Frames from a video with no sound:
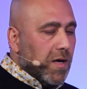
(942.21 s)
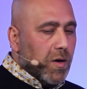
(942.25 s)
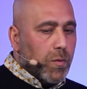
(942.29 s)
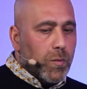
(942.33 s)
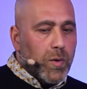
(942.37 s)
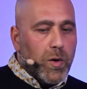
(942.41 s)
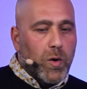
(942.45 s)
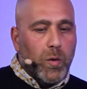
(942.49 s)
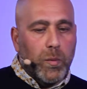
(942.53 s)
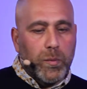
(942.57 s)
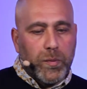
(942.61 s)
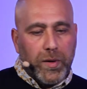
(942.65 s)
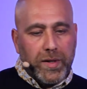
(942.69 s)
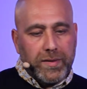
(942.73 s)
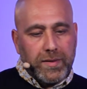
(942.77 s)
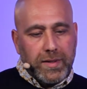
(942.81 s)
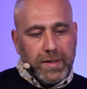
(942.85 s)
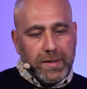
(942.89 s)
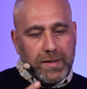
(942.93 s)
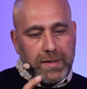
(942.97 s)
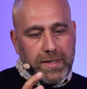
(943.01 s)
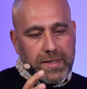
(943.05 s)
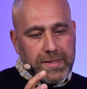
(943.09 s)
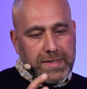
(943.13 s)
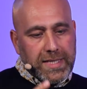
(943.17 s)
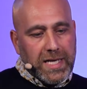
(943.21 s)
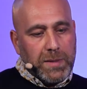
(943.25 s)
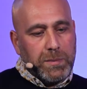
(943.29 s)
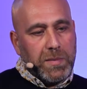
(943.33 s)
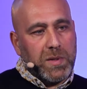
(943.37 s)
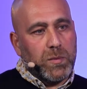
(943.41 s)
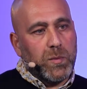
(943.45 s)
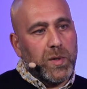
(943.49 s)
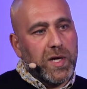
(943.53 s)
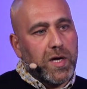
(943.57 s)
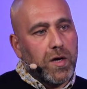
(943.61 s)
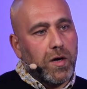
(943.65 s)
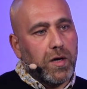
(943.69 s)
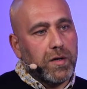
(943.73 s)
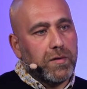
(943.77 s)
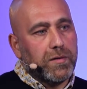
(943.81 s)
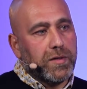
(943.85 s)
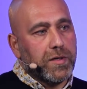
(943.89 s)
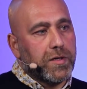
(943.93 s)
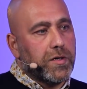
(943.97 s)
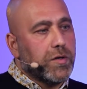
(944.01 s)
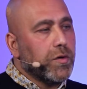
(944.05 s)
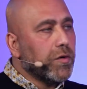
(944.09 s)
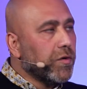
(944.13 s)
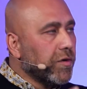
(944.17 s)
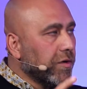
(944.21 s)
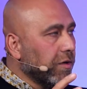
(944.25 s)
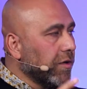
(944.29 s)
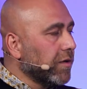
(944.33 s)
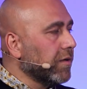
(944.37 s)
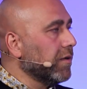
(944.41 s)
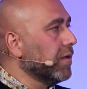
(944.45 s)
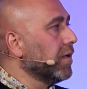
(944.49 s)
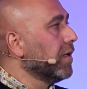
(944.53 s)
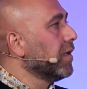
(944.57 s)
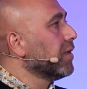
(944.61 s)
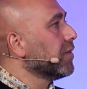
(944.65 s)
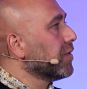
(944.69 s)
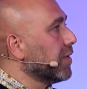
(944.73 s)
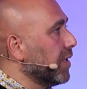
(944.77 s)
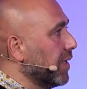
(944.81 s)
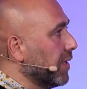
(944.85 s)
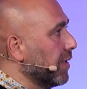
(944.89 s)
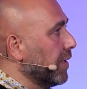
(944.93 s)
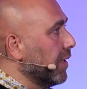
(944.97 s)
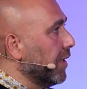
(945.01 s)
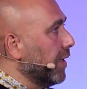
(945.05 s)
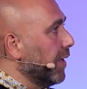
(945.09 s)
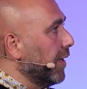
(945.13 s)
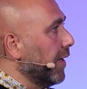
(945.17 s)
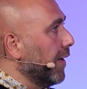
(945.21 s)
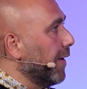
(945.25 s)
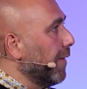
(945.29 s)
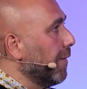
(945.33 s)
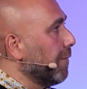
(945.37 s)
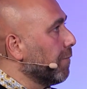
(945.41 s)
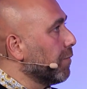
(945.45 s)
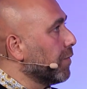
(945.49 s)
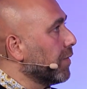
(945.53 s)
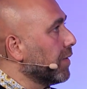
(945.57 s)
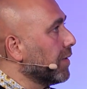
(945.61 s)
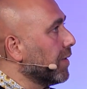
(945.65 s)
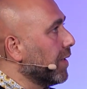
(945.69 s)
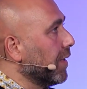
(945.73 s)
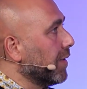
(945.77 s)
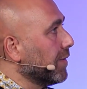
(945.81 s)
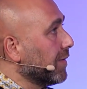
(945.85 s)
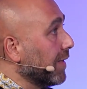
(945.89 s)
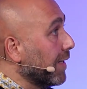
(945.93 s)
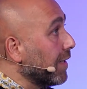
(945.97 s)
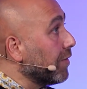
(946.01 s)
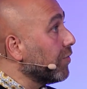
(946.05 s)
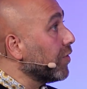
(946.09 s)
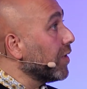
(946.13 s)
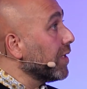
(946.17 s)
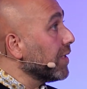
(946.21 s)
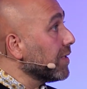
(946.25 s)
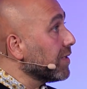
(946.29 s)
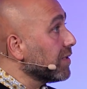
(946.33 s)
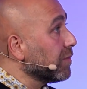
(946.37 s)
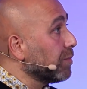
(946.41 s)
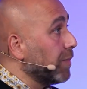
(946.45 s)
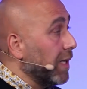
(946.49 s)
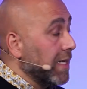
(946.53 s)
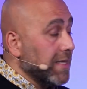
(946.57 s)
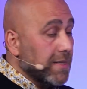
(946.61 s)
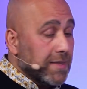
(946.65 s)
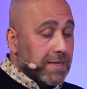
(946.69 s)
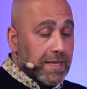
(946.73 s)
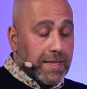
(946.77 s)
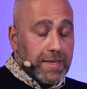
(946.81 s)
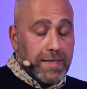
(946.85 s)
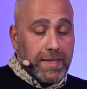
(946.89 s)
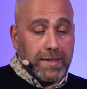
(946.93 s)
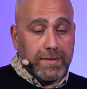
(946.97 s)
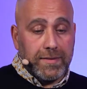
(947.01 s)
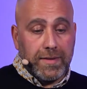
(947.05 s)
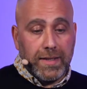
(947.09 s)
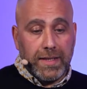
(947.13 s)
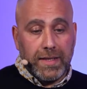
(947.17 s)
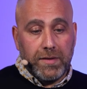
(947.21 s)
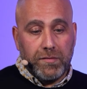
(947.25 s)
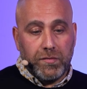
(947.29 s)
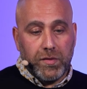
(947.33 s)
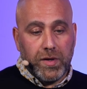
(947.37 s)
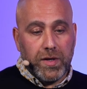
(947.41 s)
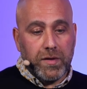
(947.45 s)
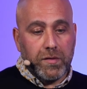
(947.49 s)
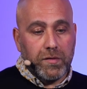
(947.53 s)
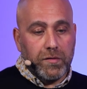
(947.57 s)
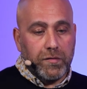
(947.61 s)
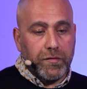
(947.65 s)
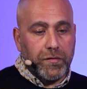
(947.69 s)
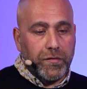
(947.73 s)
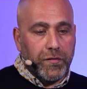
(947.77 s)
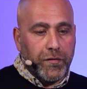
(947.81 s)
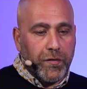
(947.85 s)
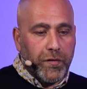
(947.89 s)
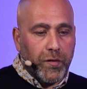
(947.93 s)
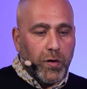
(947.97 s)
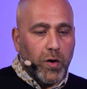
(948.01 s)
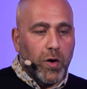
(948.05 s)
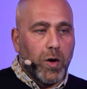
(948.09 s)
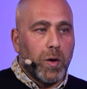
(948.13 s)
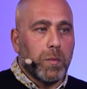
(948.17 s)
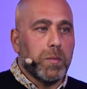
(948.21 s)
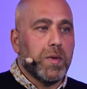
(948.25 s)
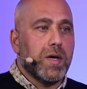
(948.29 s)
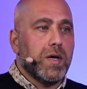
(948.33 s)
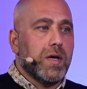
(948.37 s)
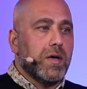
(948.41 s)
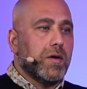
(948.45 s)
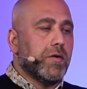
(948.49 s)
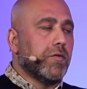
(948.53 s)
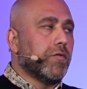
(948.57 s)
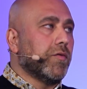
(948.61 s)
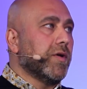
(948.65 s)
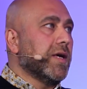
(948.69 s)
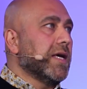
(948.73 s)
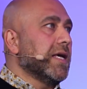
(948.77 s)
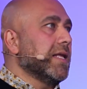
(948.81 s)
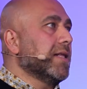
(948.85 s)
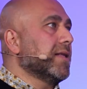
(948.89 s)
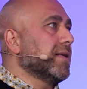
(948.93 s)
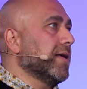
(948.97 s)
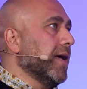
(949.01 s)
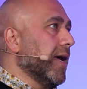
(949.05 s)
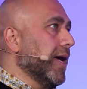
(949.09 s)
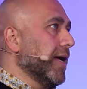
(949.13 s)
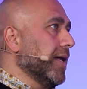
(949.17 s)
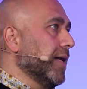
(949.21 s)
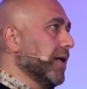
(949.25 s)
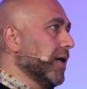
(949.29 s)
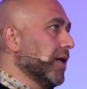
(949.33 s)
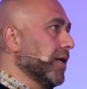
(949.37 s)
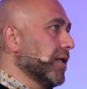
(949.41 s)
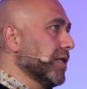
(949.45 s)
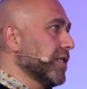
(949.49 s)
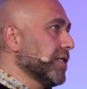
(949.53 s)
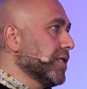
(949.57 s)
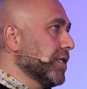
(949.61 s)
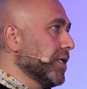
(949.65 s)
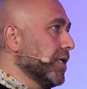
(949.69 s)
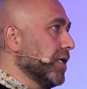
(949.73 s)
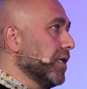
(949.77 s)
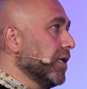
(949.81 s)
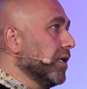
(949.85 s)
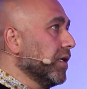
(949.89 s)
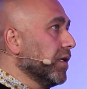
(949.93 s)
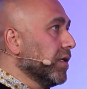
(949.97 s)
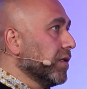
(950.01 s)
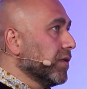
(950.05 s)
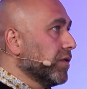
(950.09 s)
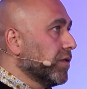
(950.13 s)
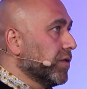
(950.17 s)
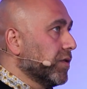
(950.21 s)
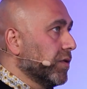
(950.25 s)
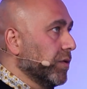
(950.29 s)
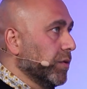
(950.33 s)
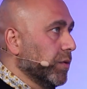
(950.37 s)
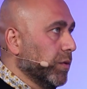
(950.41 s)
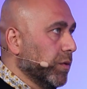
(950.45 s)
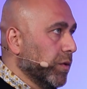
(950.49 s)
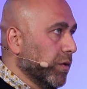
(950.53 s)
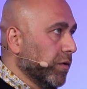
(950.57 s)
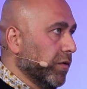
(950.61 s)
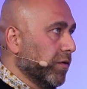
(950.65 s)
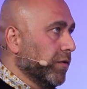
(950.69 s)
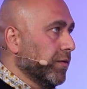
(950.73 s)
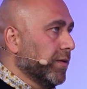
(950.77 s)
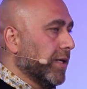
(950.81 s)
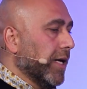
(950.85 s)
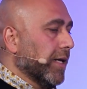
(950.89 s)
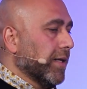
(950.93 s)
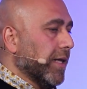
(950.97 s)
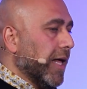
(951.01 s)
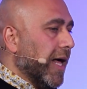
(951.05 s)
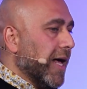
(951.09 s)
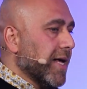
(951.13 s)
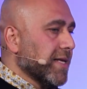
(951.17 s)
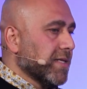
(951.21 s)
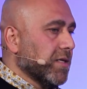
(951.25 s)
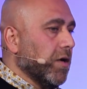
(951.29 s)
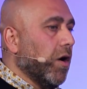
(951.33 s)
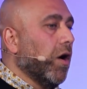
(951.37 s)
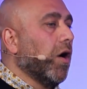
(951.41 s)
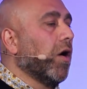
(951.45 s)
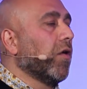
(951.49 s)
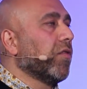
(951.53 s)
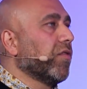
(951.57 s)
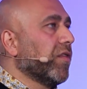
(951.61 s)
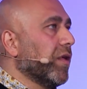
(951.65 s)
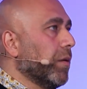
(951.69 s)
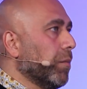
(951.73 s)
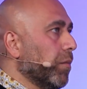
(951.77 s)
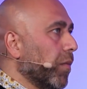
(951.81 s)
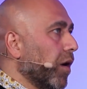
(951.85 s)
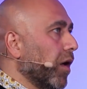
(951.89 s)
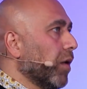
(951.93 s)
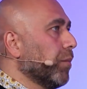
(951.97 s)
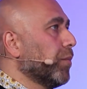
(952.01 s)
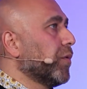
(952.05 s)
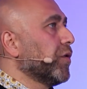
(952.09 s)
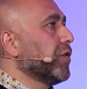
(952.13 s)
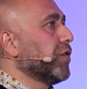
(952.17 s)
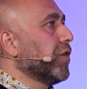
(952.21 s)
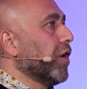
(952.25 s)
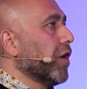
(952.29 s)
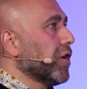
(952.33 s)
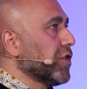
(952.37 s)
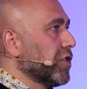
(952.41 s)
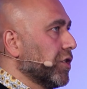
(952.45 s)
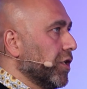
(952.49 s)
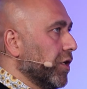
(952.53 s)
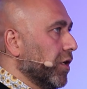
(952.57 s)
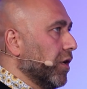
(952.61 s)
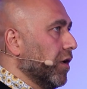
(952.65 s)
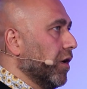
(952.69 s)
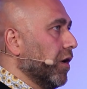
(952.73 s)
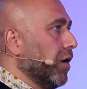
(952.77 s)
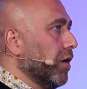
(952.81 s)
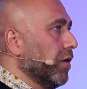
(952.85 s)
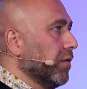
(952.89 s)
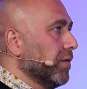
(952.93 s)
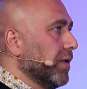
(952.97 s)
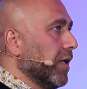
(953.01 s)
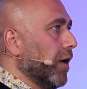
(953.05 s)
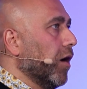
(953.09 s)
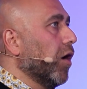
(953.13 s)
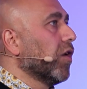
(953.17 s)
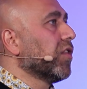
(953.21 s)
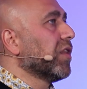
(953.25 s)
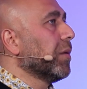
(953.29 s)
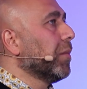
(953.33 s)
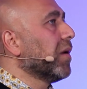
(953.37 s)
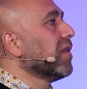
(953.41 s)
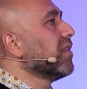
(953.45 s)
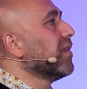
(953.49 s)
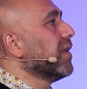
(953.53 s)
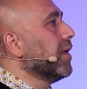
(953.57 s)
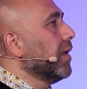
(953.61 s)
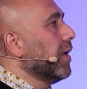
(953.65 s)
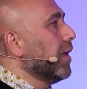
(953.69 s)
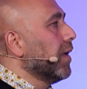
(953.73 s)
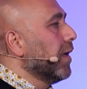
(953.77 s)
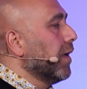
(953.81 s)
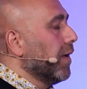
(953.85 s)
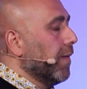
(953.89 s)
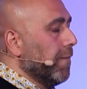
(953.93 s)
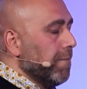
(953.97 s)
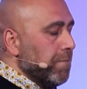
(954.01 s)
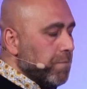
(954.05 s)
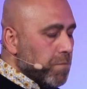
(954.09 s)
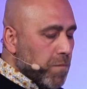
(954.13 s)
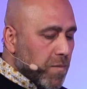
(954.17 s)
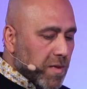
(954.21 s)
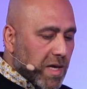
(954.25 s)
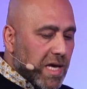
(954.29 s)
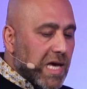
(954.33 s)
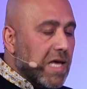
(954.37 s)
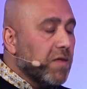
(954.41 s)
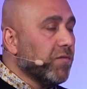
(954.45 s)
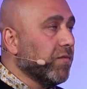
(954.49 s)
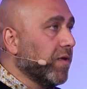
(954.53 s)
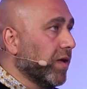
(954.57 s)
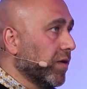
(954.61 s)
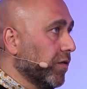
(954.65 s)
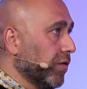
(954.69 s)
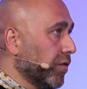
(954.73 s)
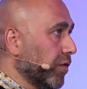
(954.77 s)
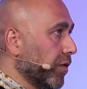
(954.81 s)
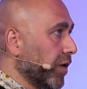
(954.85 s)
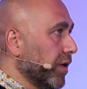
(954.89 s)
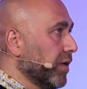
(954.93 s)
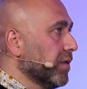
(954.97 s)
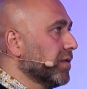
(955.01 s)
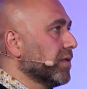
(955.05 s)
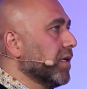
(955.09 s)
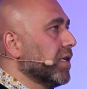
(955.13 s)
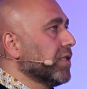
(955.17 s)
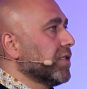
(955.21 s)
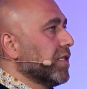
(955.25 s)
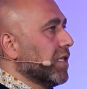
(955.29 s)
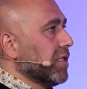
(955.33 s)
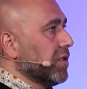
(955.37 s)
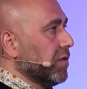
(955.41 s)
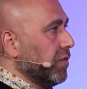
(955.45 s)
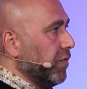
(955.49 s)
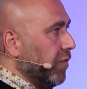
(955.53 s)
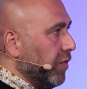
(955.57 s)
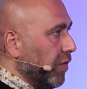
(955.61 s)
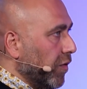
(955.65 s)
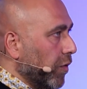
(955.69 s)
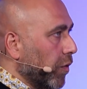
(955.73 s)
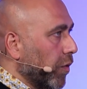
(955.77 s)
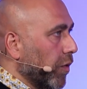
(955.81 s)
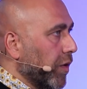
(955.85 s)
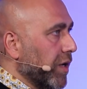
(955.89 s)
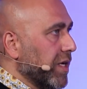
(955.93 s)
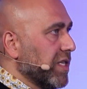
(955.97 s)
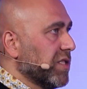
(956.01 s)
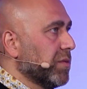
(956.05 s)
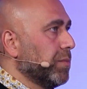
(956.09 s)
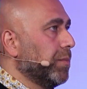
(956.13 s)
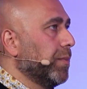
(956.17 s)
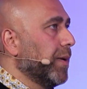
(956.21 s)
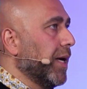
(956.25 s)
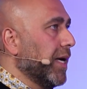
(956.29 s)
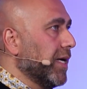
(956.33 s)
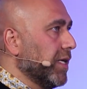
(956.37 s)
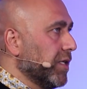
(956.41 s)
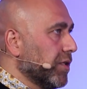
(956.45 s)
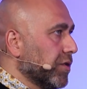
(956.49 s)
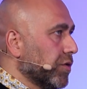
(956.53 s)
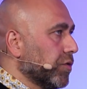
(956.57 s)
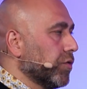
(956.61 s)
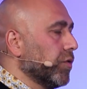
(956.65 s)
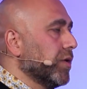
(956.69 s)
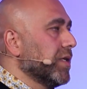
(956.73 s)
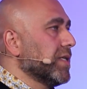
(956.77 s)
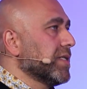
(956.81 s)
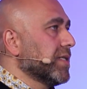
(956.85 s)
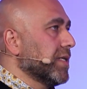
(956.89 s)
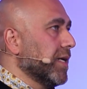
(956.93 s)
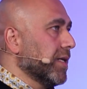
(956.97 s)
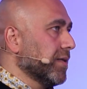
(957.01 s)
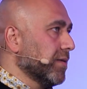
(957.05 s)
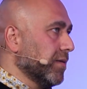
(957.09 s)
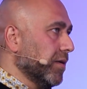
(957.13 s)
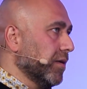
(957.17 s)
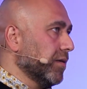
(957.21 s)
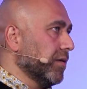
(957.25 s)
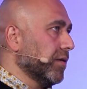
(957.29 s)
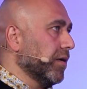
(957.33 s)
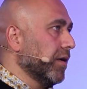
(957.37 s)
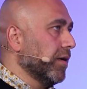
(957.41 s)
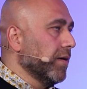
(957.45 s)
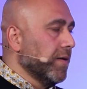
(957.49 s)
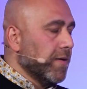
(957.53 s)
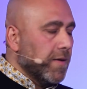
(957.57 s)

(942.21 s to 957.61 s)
We operate in the segment we call the courier deliveries, basically delivering from retailers to that has on-demand production or on-demand inventory, such as florists, pastries, etc.